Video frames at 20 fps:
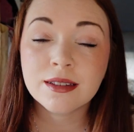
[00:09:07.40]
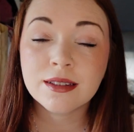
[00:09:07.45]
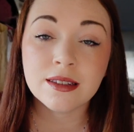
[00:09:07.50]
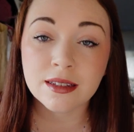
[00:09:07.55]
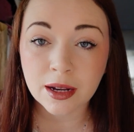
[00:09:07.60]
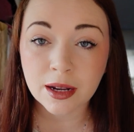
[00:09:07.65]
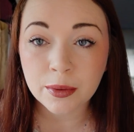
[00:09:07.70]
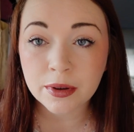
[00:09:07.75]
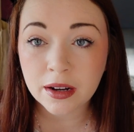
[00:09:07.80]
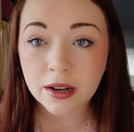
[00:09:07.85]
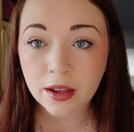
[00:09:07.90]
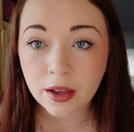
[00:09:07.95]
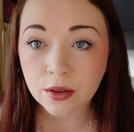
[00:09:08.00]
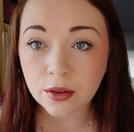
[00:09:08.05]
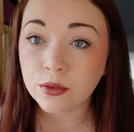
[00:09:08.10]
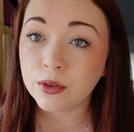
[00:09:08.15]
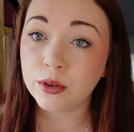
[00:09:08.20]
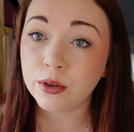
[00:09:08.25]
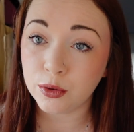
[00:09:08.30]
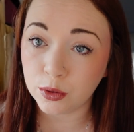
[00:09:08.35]
So now we're going to go
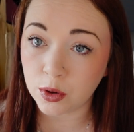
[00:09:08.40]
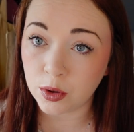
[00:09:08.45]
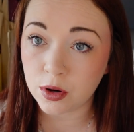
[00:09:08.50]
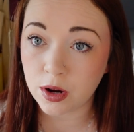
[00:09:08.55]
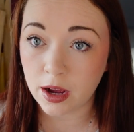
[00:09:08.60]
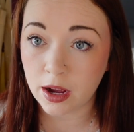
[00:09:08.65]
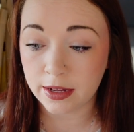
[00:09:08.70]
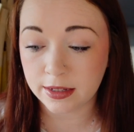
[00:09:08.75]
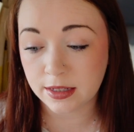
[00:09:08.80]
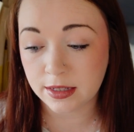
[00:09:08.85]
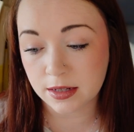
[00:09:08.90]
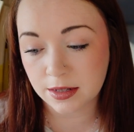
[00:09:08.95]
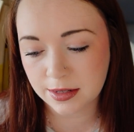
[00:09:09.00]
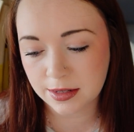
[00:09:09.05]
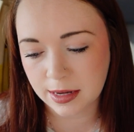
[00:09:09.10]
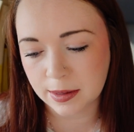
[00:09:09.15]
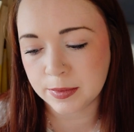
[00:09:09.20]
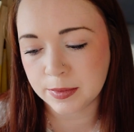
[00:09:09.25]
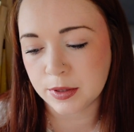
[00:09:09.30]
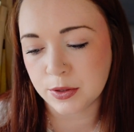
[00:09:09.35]
through your guys'
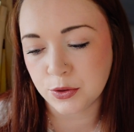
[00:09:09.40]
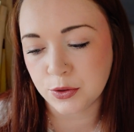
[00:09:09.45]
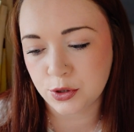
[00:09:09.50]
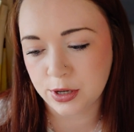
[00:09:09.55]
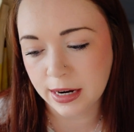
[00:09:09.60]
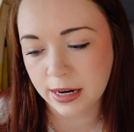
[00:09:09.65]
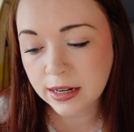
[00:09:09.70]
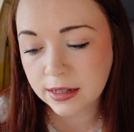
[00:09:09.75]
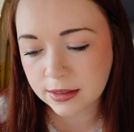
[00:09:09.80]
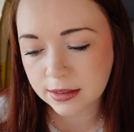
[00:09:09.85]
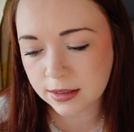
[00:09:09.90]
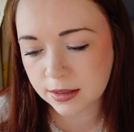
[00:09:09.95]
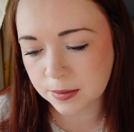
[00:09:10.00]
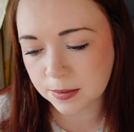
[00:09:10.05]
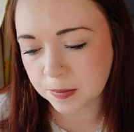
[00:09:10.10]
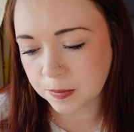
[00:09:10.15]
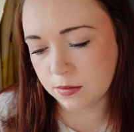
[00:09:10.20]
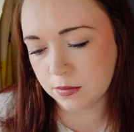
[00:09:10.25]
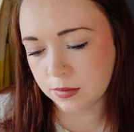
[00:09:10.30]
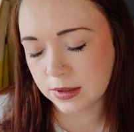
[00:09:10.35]
tips and
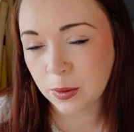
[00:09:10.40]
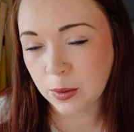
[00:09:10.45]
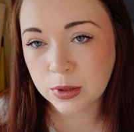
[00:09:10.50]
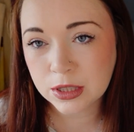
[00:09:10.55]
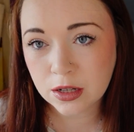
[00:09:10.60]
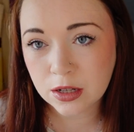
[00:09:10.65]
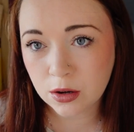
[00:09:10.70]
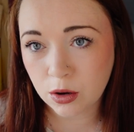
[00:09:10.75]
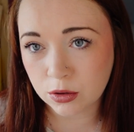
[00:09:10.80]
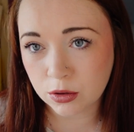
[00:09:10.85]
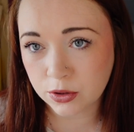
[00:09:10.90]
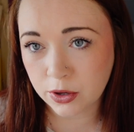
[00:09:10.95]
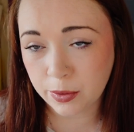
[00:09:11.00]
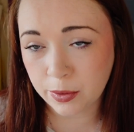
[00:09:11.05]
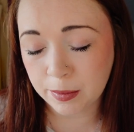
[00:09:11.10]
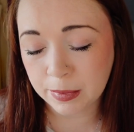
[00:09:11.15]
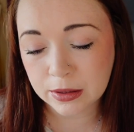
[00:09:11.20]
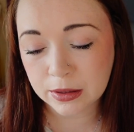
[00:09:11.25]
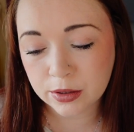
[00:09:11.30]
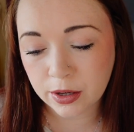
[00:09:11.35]
tricks. There was a lot, so I
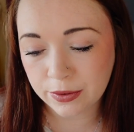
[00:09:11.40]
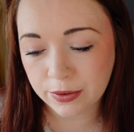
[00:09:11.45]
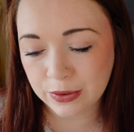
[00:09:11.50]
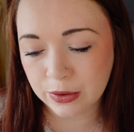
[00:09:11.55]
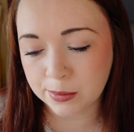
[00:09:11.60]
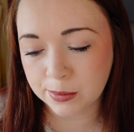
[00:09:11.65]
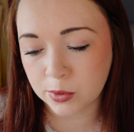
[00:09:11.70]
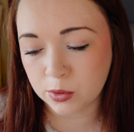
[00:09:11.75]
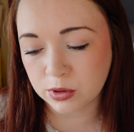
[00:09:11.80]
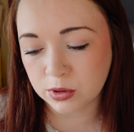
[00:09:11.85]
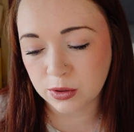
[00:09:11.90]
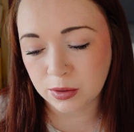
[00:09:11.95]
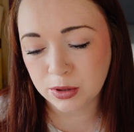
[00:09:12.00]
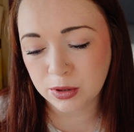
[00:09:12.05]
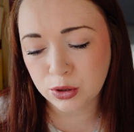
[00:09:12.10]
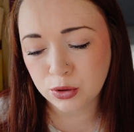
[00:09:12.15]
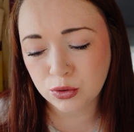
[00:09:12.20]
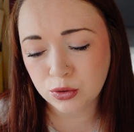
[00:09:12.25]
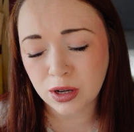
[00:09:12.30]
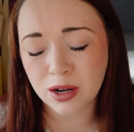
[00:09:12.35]
won't be able to go through them all, so
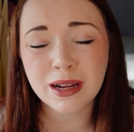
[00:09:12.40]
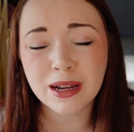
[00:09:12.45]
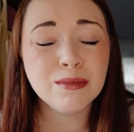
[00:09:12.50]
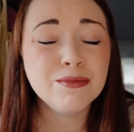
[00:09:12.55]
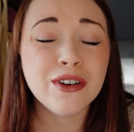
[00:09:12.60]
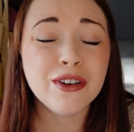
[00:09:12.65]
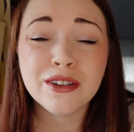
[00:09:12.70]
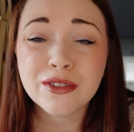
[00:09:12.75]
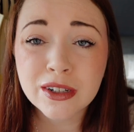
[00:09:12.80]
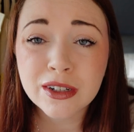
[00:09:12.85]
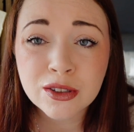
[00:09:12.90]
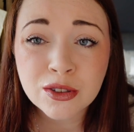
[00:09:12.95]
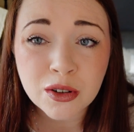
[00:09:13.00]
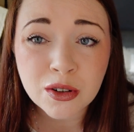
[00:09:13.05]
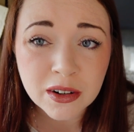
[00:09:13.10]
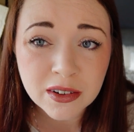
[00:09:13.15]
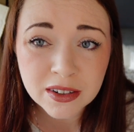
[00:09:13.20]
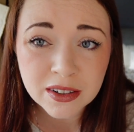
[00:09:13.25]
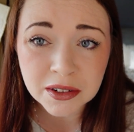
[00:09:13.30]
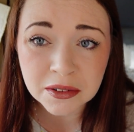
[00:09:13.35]
I am very, very
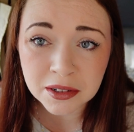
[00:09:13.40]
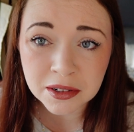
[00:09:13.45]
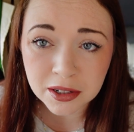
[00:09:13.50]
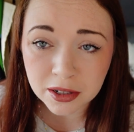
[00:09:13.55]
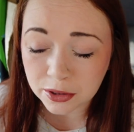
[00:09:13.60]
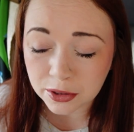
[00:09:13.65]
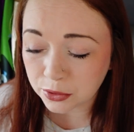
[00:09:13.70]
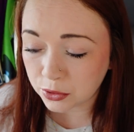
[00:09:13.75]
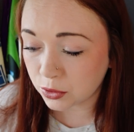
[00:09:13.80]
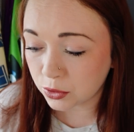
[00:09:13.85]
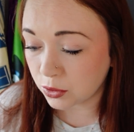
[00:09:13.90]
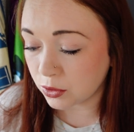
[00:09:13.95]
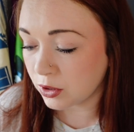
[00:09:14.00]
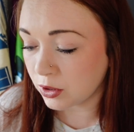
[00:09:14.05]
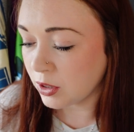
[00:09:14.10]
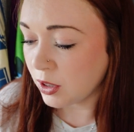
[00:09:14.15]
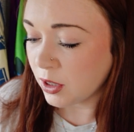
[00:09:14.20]
sorry if I don't include yours.